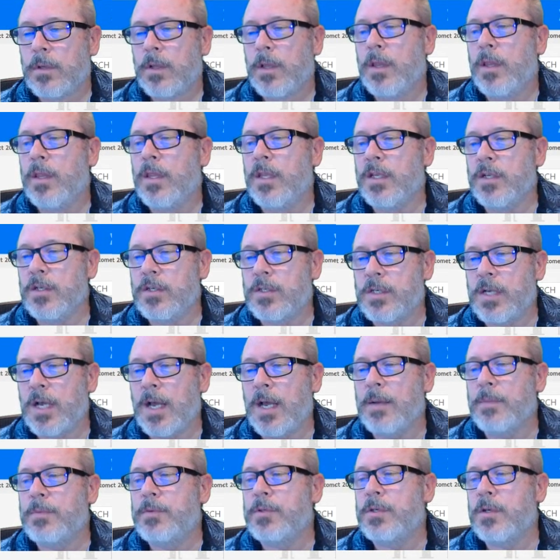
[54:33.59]
these
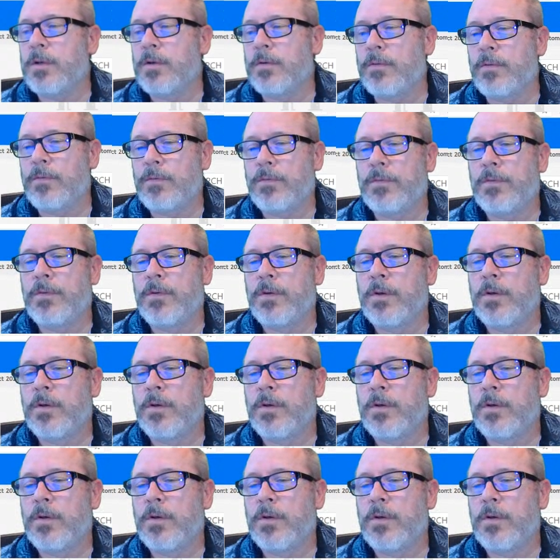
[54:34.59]
types of